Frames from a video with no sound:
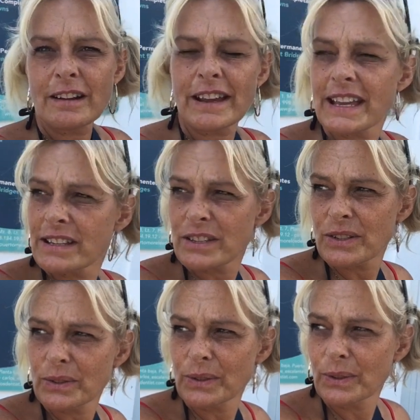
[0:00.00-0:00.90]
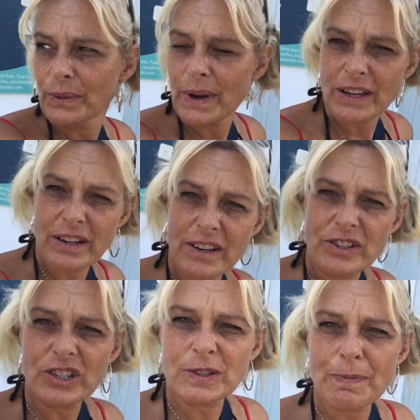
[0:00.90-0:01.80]
All right, so I
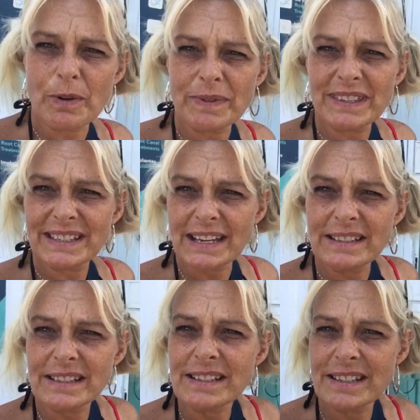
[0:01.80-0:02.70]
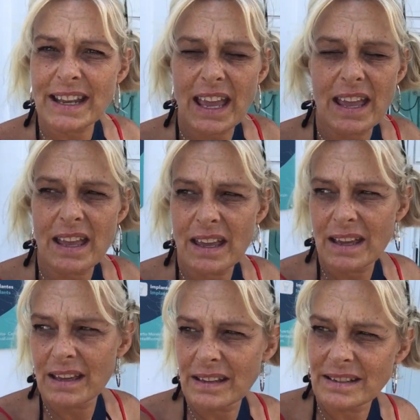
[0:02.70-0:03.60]
uh, just spoke with the dentist
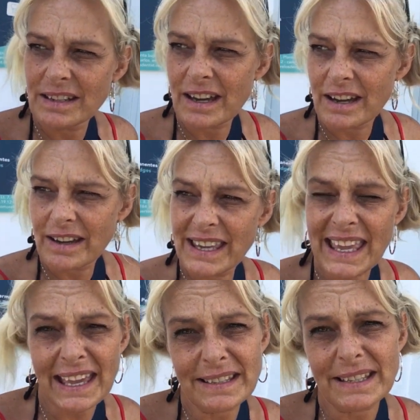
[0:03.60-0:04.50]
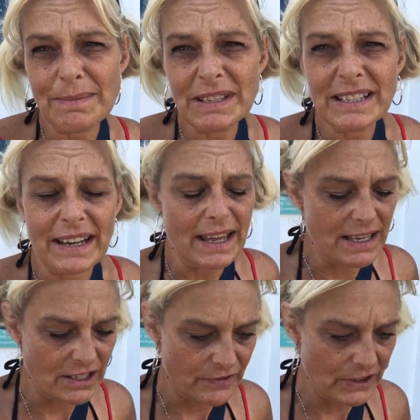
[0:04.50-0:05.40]
and uh, he can't see me today.
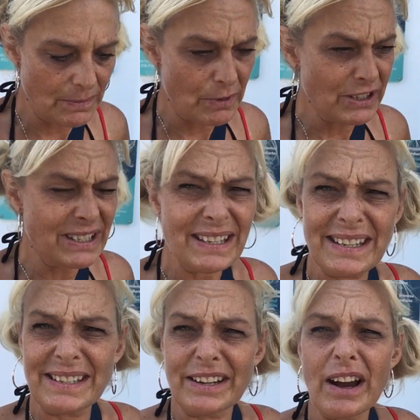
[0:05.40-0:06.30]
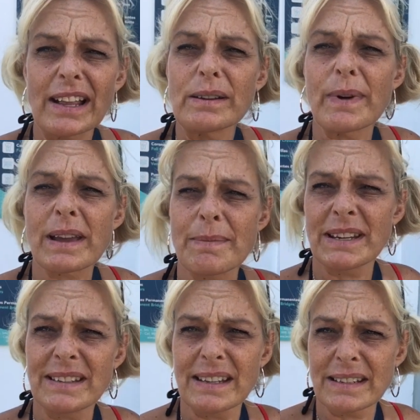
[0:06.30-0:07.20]
He's fully booked. He's a highly
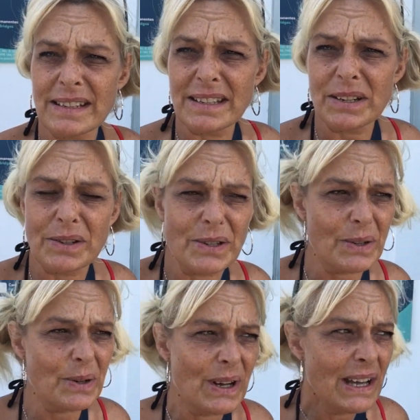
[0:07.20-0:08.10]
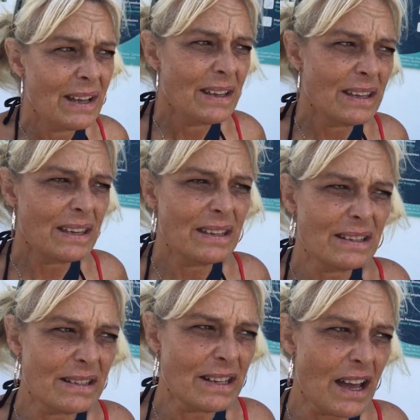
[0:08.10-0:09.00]
recommended dentist here. So he
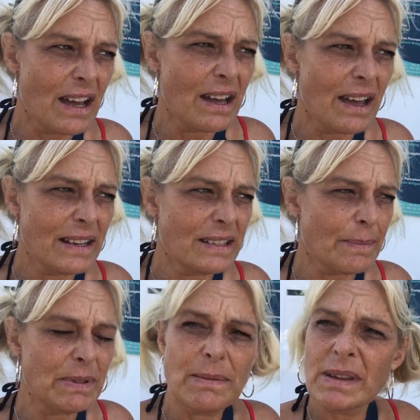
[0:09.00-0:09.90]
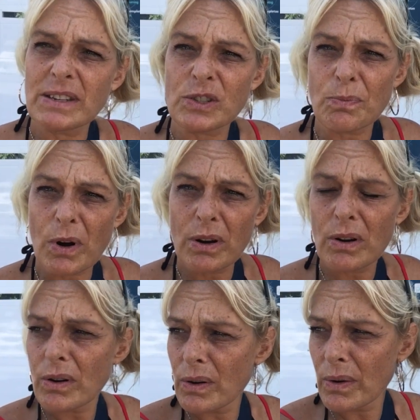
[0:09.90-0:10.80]
is uh, accepting me
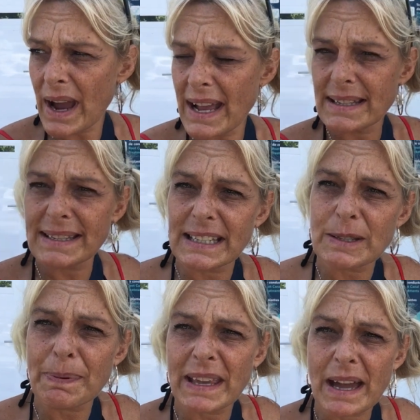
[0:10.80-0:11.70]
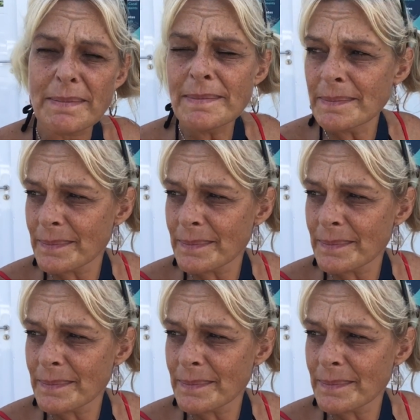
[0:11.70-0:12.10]
tomorrow at 6 p.m.